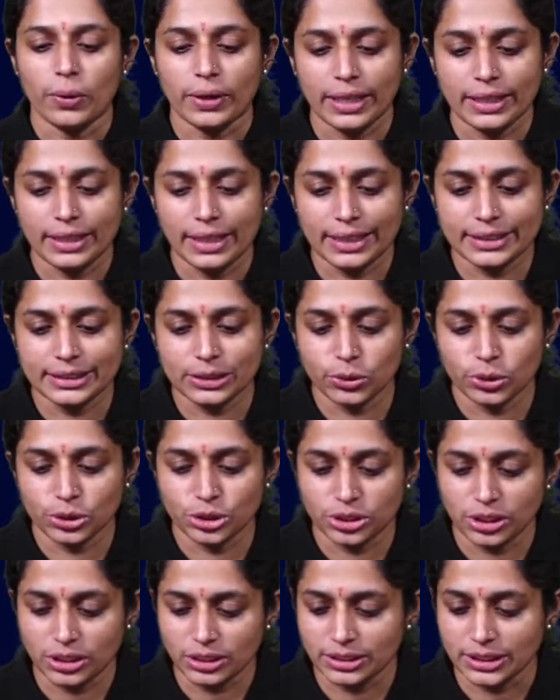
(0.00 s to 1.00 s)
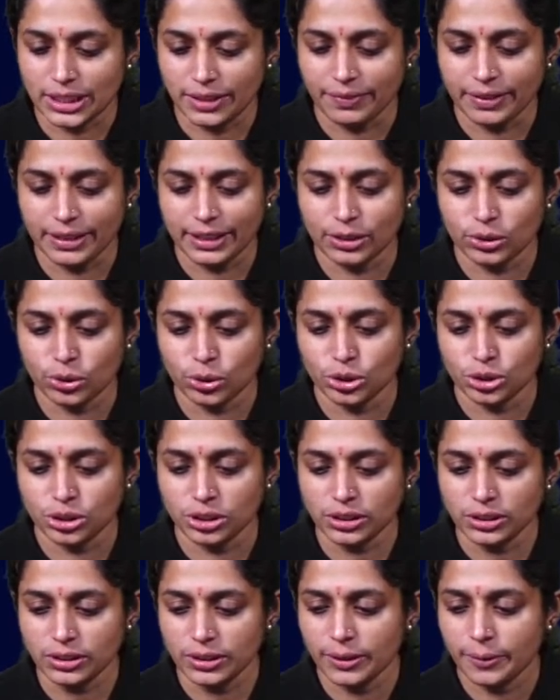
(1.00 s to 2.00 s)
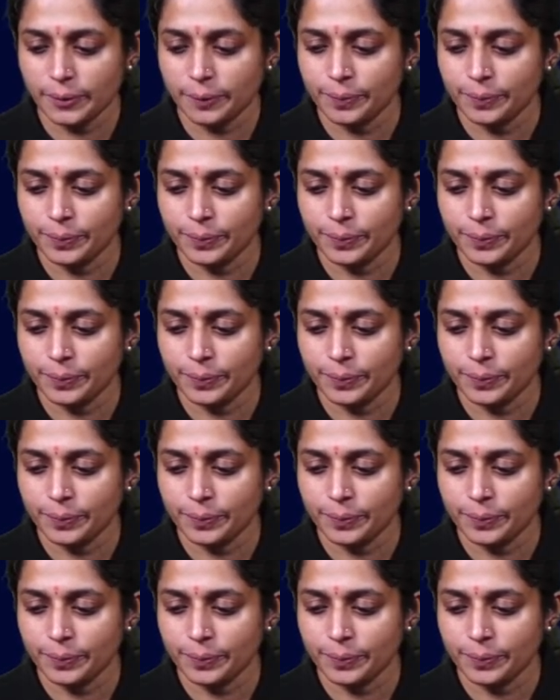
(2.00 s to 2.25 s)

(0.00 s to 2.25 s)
Okay, next question, 17th question.